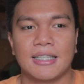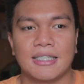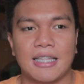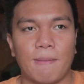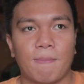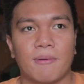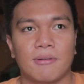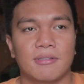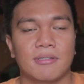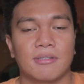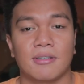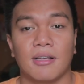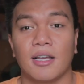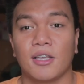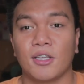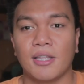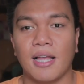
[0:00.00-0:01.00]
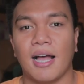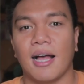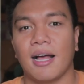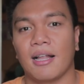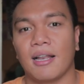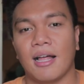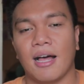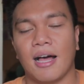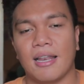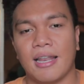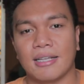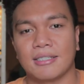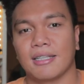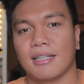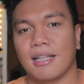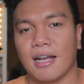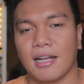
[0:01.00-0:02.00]
Tapos, yun na.
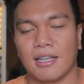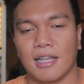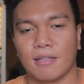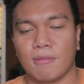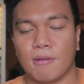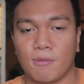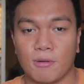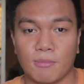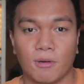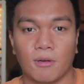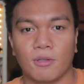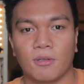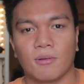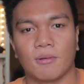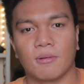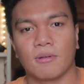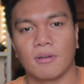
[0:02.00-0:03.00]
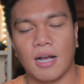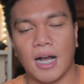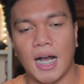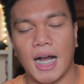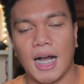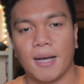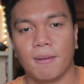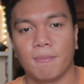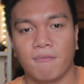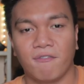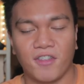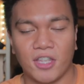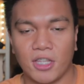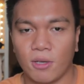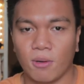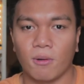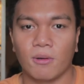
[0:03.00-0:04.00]
Last na lang, let me promote yung
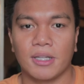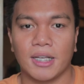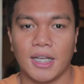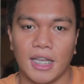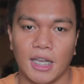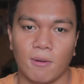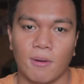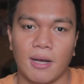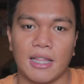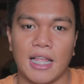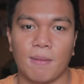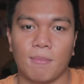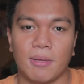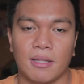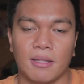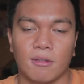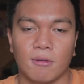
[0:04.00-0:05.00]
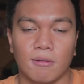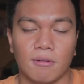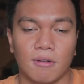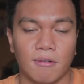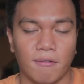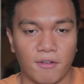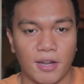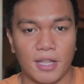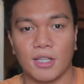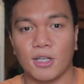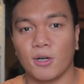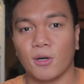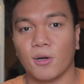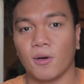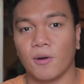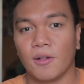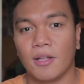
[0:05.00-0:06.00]
video ko na ginawa namin nung friend
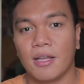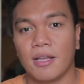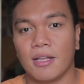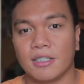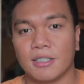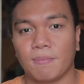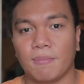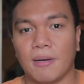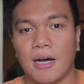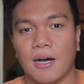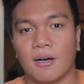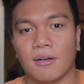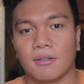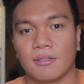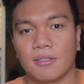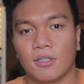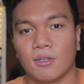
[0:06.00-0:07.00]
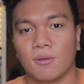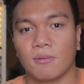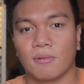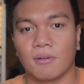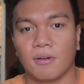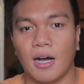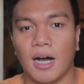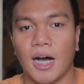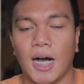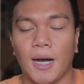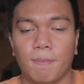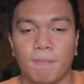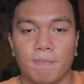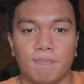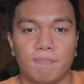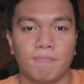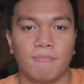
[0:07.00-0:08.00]
ko. It's about yung
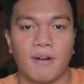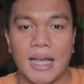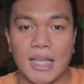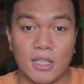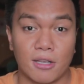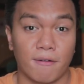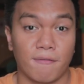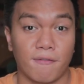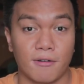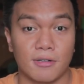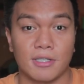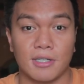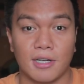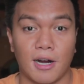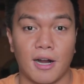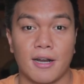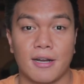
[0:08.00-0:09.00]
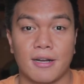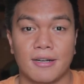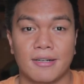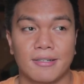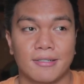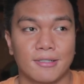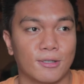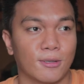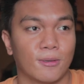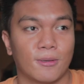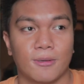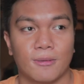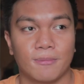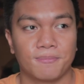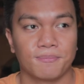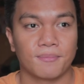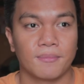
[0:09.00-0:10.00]
buying your first car.
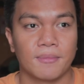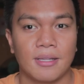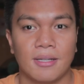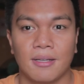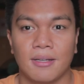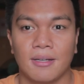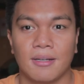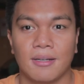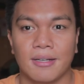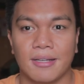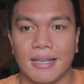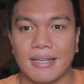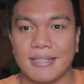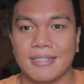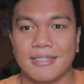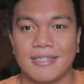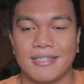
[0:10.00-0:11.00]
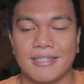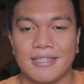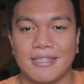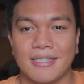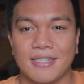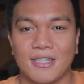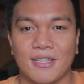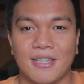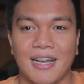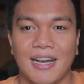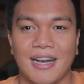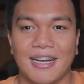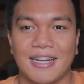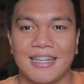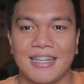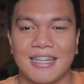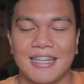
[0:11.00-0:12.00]
So, yes. Yun
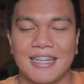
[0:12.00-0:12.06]
lang.